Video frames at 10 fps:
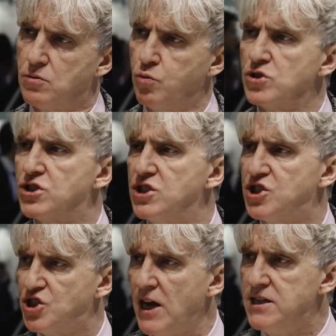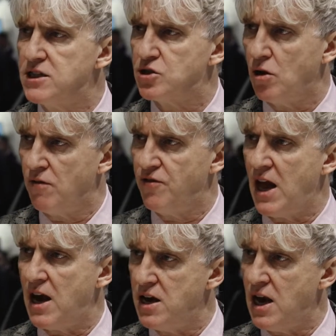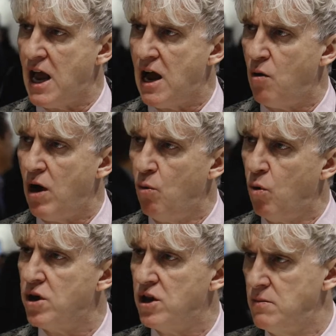what's the status of that now, and what are the